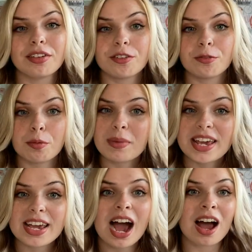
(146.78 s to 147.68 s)
For
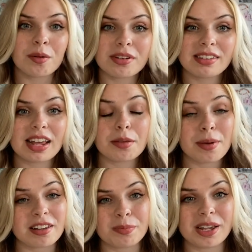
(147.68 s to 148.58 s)
me, I would say the
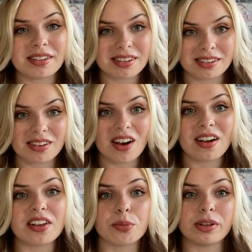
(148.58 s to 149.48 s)
best place to start
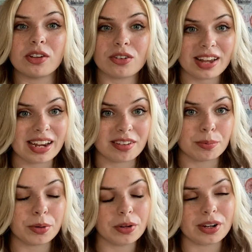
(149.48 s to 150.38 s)
is with your
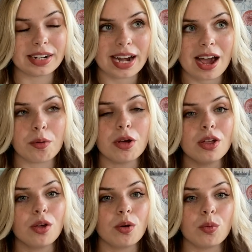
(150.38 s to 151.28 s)
textbook. Now,
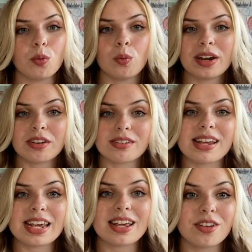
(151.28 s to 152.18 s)
when you're
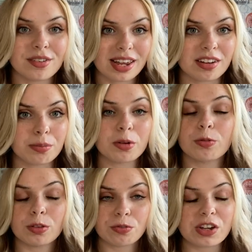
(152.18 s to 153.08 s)
taking your textbook
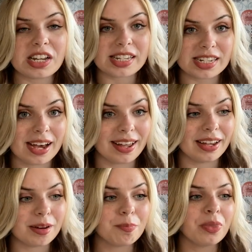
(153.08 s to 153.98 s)
for the first
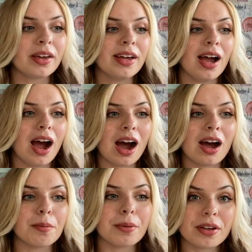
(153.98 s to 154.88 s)
time,
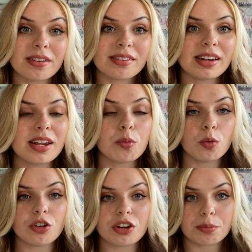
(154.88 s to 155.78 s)
I personally
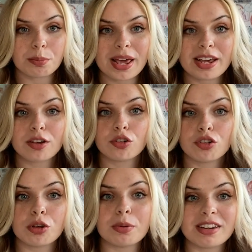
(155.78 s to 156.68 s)
wouldn't make
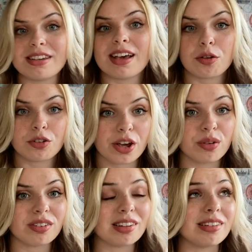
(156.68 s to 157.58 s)
super detailed
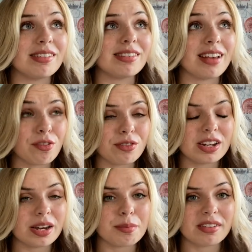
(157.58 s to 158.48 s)
notes. This is
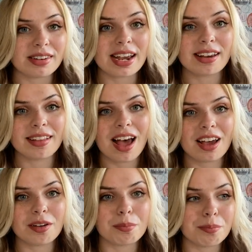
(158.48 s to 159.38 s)
definitely a mistake that
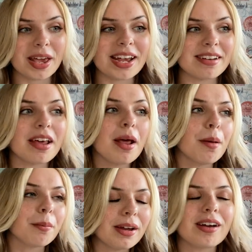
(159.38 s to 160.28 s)
I made
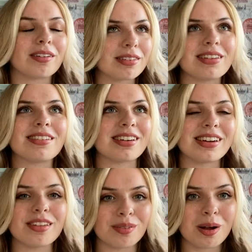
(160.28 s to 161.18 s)
pretty
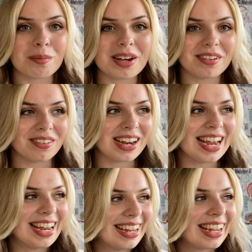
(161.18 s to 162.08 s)
consistently throughout my
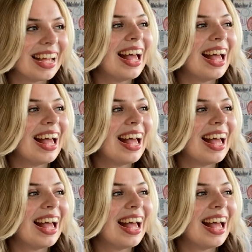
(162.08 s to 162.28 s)
degree.